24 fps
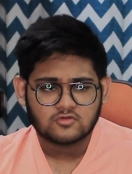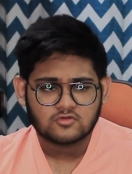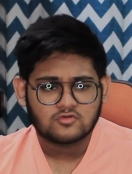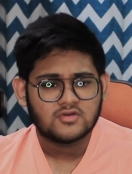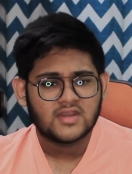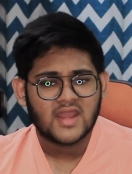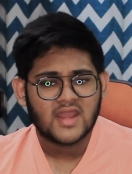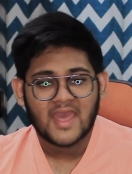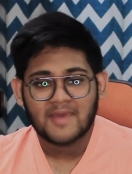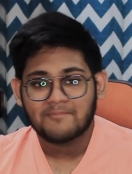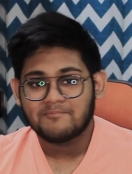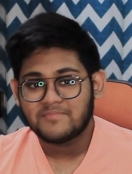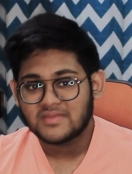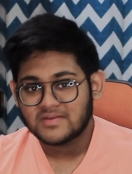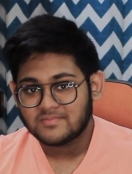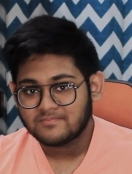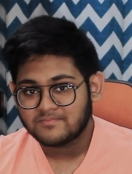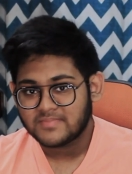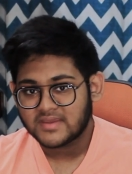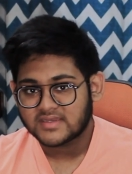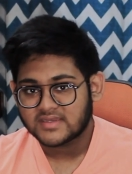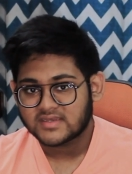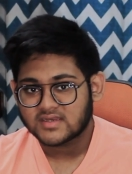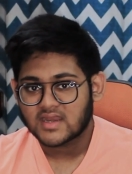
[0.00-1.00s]
could have
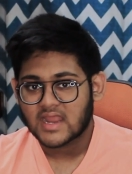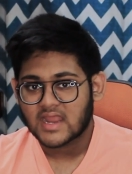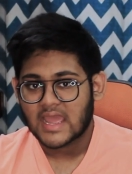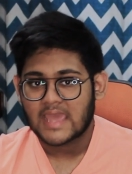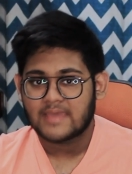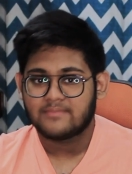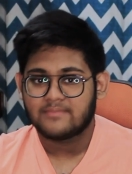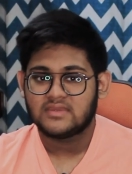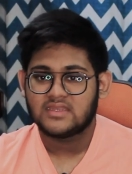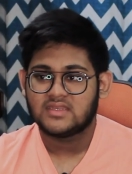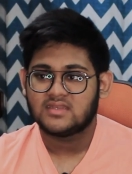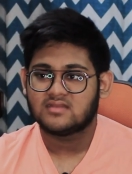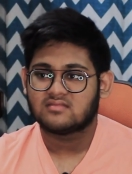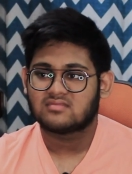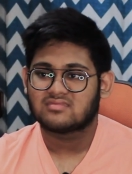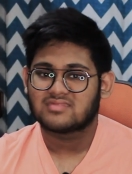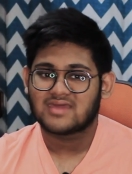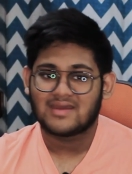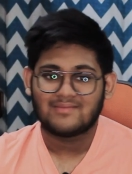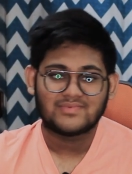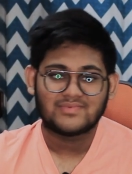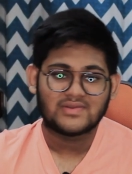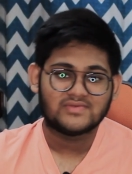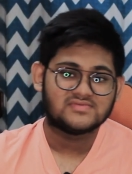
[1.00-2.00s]
been better. I mean,
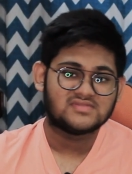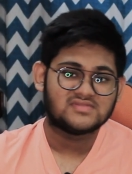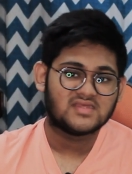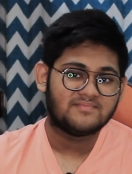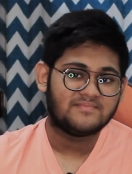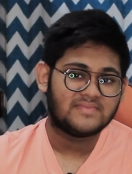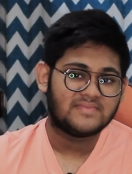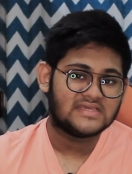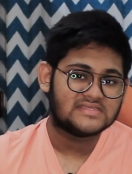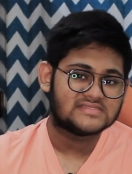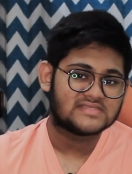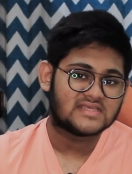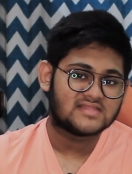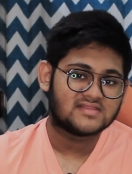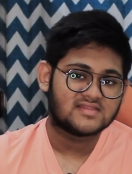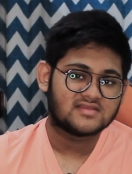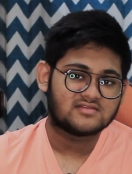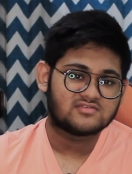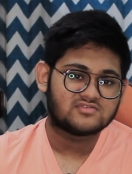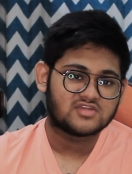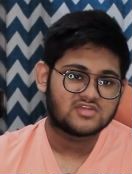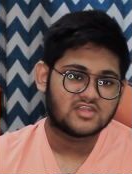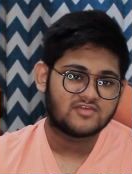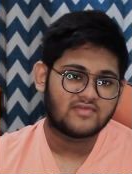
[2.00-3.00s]
sometimes the bass and
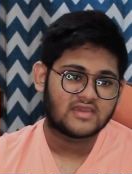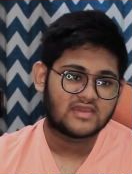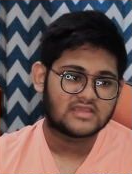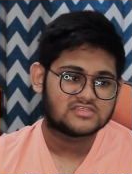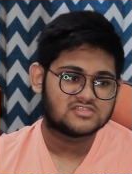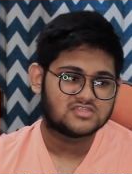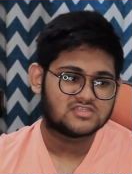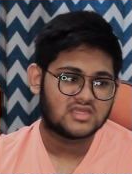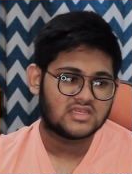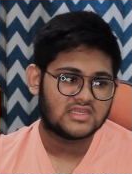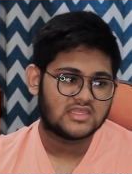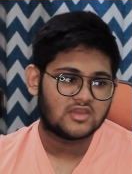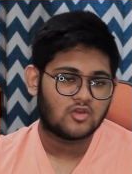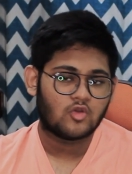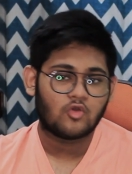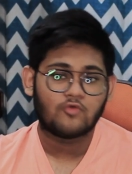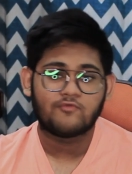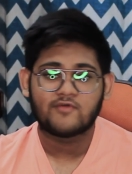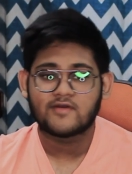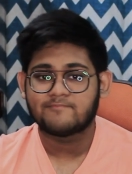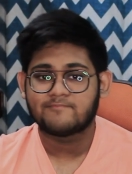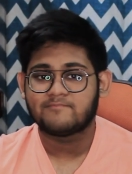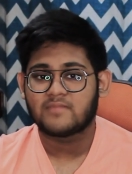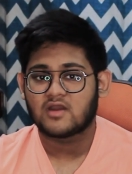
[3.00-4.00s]
the treble actually
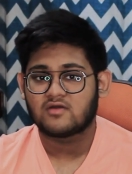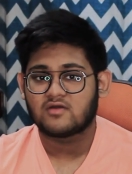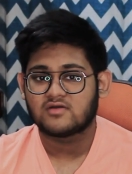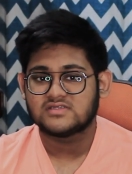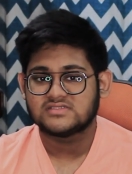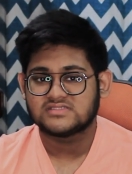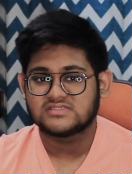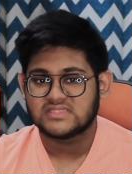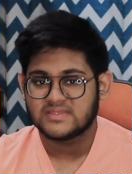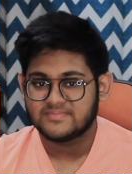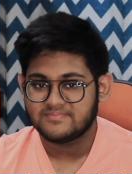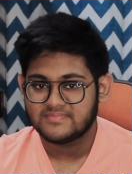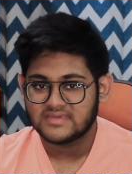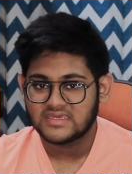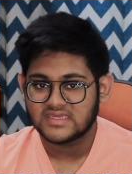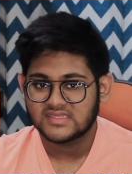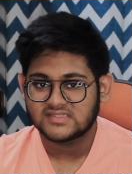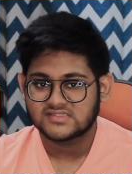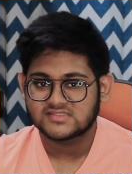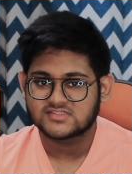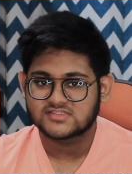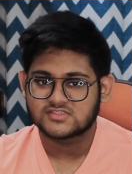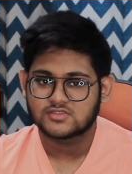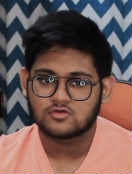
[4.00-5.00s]
overpowers the
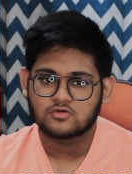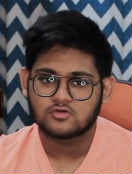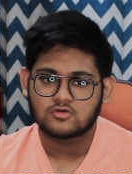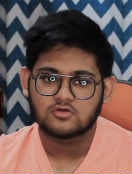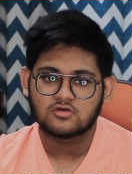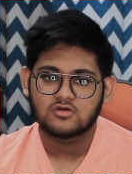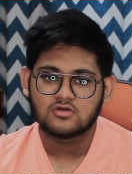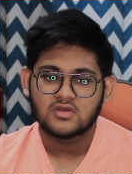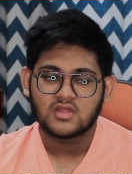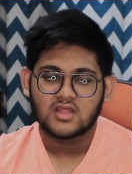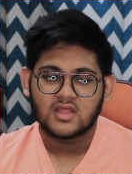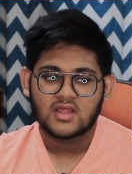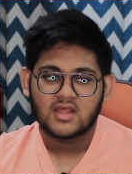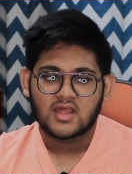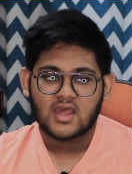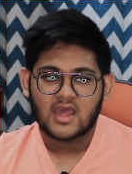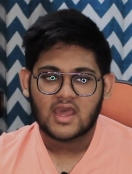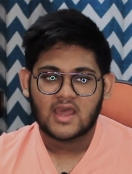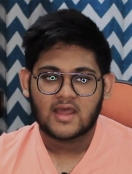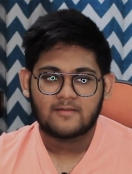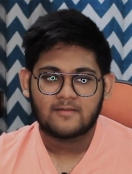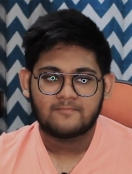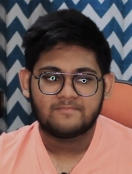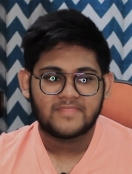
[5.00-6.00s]
mid, so
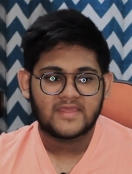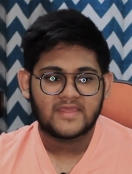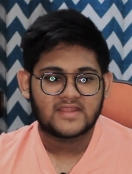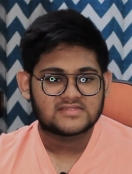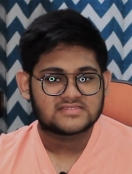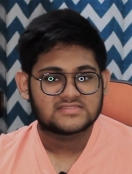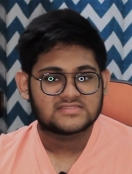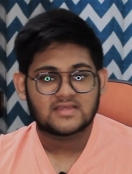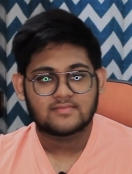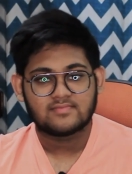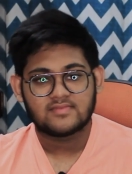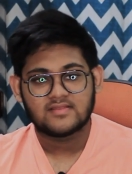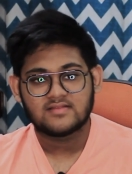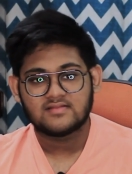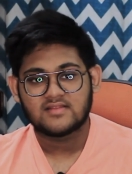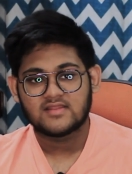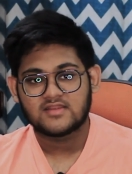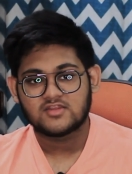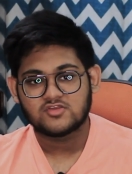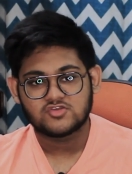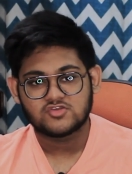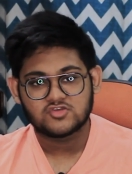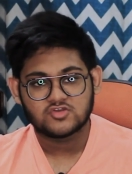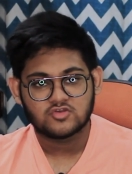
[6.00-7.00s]
that's something
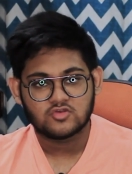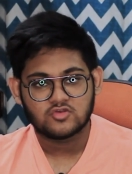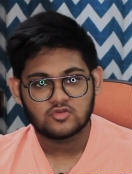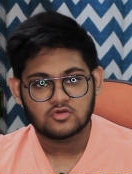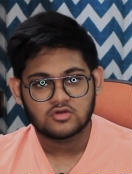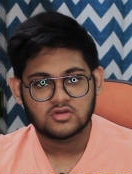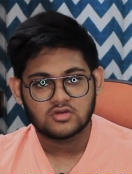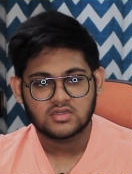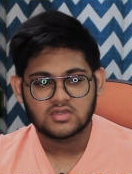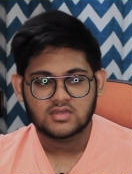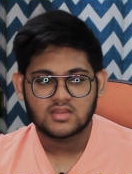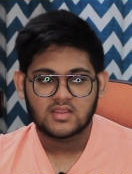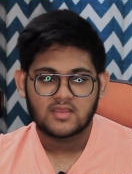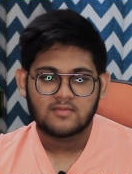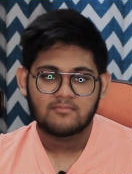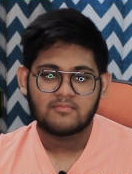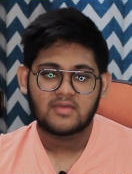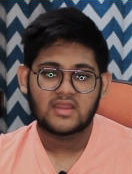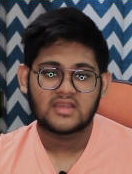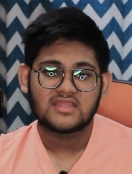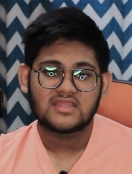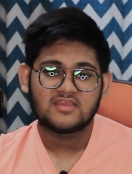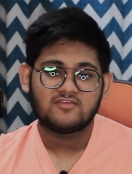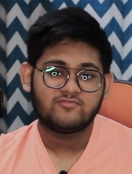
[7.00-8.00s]
that you should note.
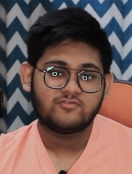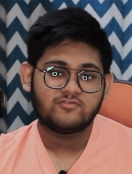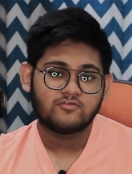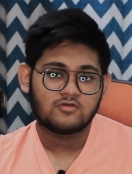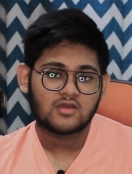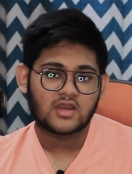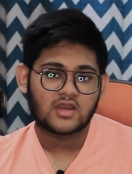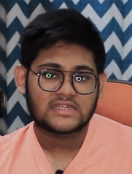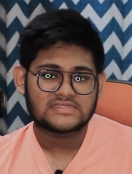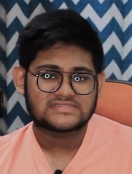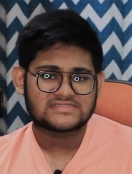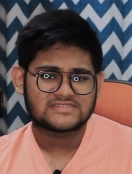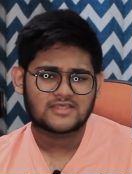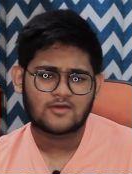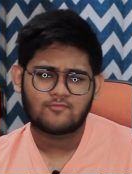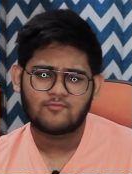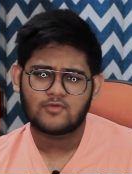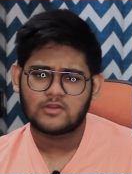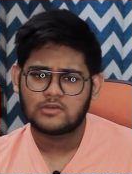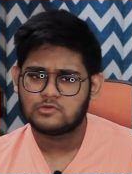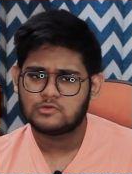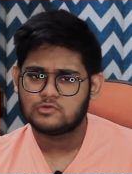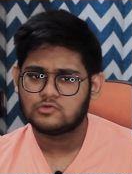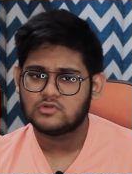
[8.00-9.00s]
But if you are
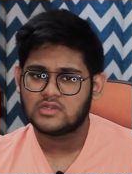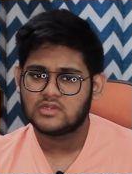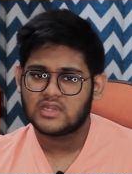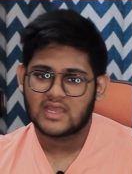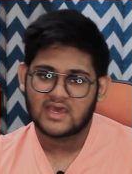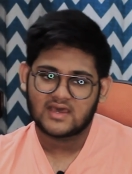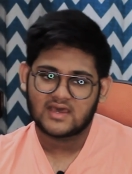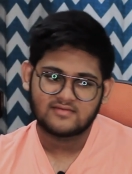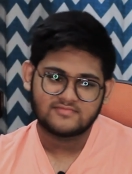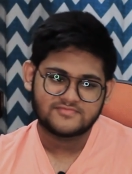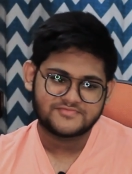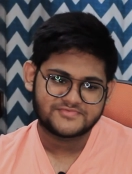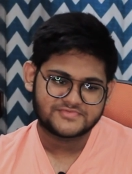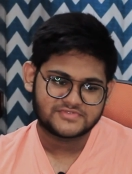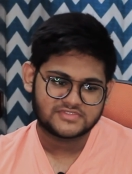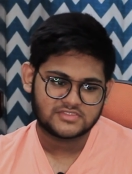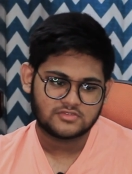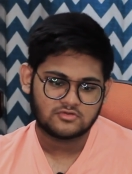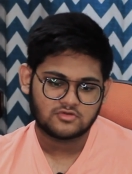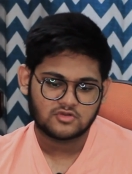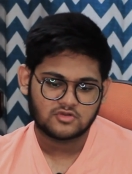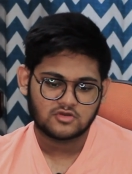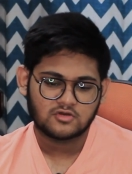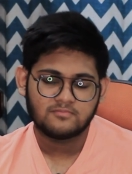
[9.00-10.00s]
someone who
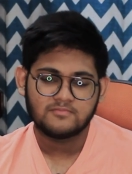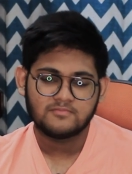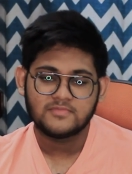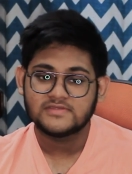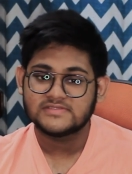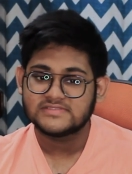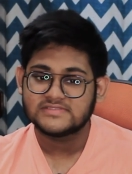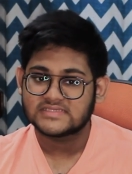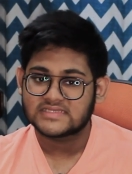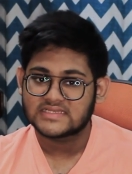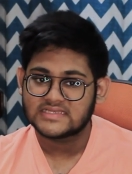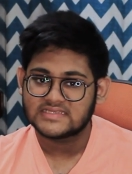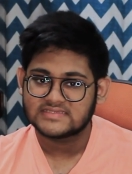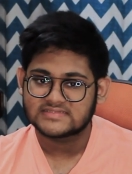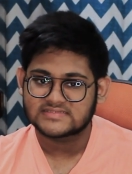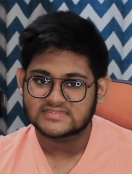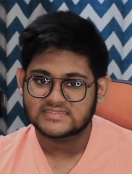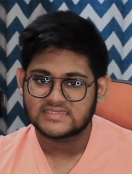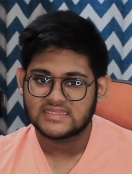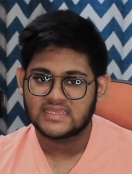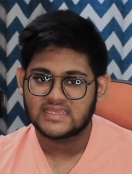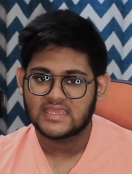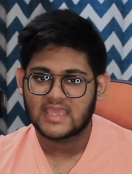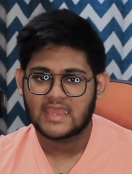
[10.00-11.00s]
loves, music
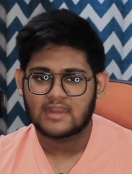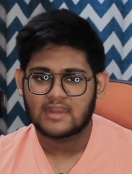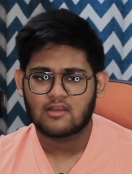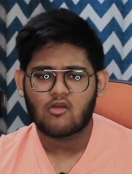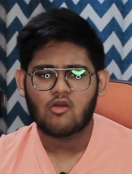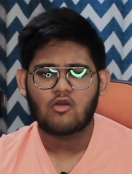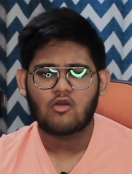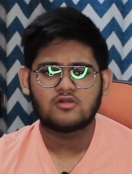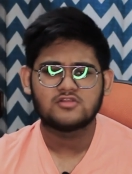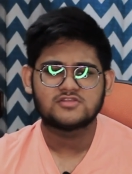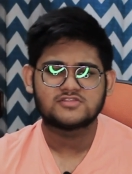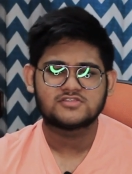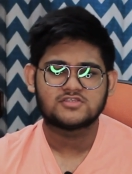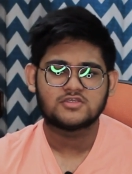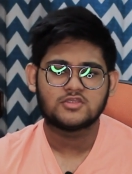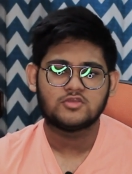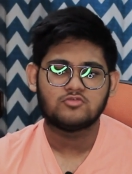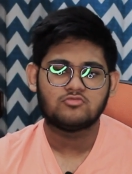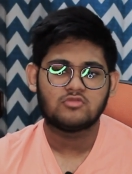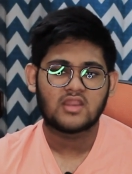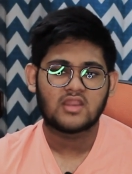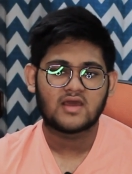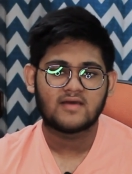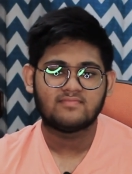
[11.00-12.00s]
listening, and also
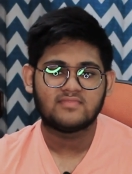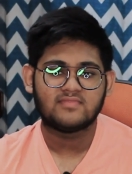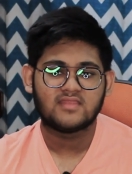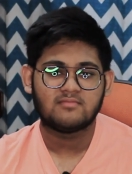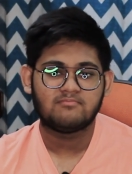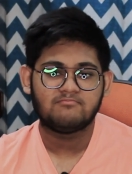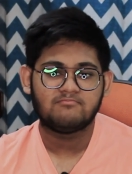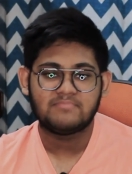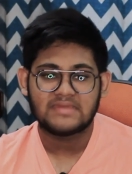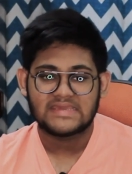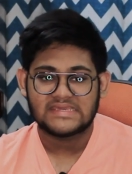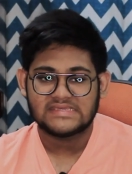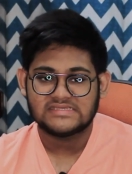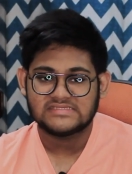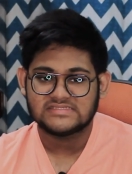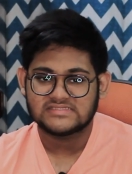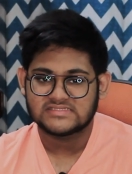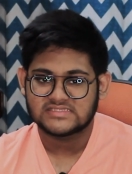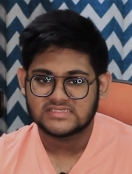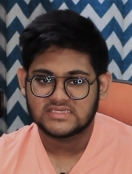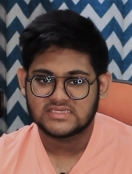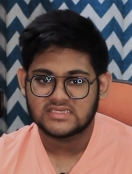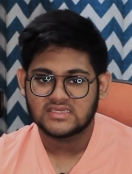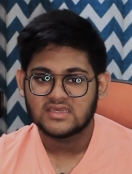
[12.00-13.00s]
you love the
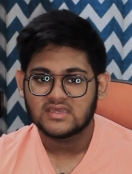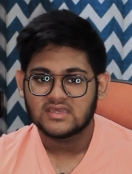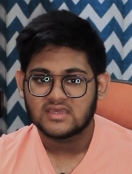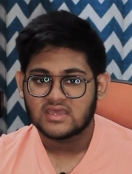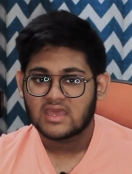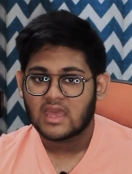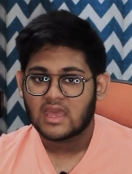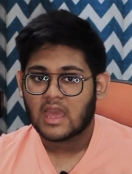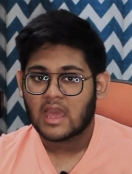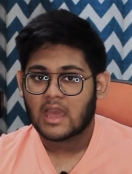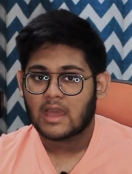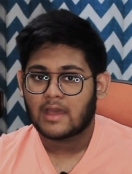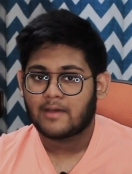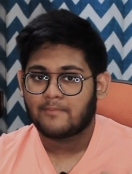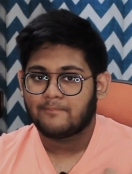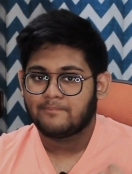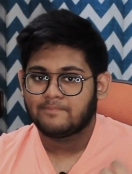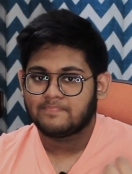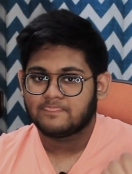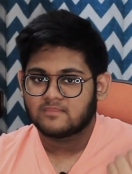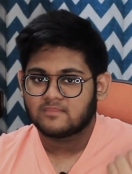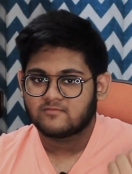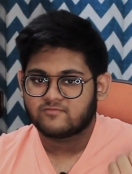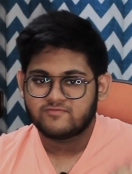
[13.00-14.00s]
bassy
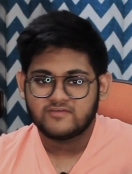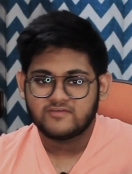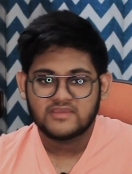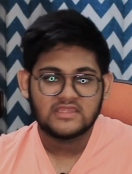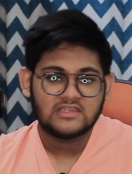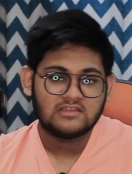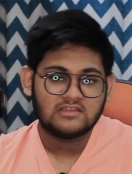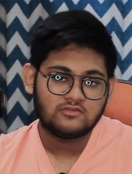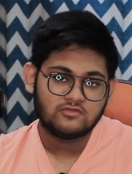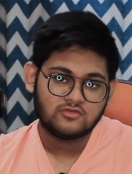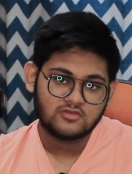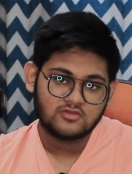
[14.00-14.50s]
feel